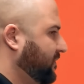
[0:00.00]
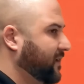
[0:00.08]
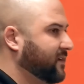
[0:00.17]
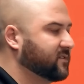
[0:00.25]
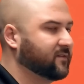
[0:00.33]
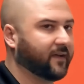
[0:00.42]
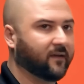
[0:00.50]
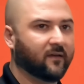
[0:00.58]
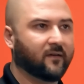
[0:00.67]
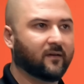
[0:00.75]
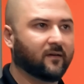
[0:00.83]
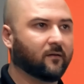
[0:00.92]
things like,
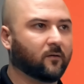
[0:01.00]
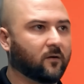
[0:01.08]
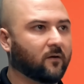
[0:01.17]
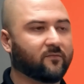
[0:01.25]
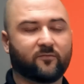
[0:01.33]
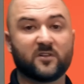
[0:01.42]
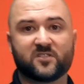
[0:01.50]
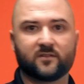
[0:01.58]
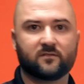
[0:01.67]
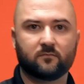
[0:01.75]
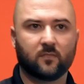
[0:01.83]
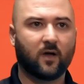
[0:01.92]
or for
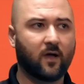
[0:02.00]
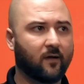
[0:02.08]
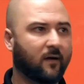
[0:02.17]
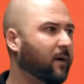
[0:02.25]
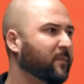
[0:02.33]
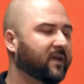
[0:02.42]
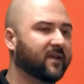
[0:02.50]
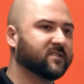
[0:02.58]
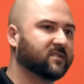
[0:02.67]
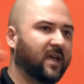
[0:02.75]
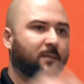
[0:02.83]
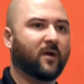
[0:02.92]
instance, uh, I'm
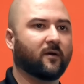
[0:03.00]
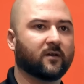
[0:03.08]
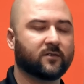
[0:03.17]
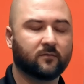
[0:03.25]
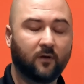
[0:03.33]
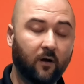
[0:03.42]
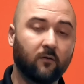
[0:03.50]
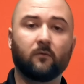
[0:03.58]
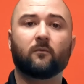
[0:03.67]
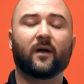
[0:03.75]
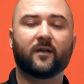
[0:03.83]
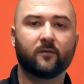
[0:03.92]
against gay marriage. Huh?
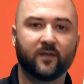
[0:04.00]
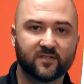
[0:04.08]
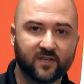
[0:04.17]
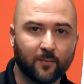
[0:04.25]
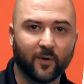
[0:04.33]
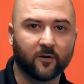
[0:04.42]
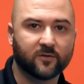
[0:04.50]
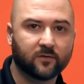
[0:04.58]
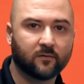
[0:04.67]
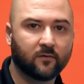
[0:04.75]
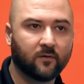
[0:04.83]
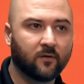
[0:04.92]
Oh, why are you against gay marriage?
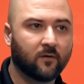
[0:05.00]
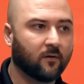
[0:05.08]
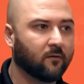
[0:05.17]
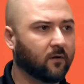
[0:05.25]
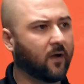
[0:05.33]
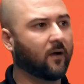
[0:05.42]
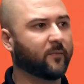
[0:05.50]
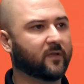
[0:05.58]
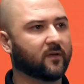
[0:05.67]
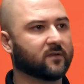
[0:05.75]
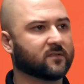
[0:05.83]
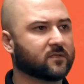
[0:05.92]
Uh,
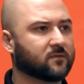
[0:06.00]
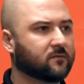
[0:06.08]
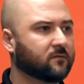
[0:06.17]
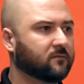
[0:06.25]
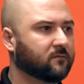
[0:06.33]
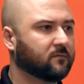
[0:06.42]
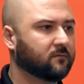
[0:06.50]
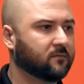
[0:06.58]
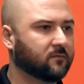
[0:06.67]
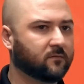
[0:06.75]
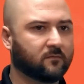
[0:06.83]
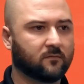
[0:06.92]
because
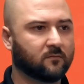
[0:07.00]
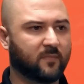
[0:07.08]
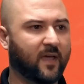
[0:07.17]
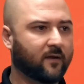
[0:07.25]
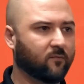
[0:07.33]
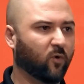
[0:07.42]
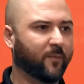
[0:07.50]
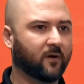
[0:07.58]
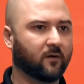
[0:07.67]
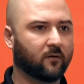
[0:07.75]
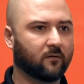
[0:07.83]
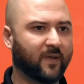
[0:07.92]
man and woman
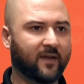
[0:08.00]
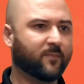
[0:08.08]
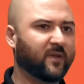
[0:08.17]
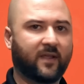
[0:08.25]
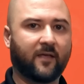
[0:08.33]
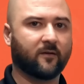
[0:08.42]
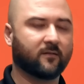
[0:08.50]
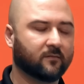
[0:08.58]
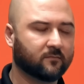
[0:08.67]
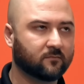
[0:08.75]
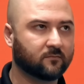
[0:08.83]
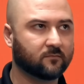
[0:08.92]
are made to be together.
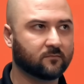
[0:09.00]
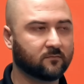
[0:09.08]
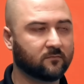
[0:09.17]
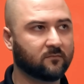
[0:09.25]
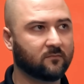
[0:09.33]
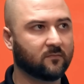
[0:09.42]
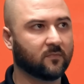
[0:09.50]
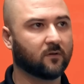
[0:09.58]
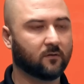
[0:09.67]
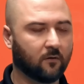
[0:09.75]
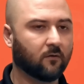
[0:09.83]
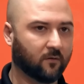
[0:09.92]

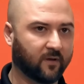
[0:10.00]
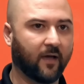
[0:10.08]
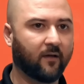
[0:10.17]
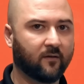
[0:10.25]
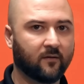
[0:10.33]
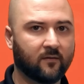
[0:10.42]
Oh, okay.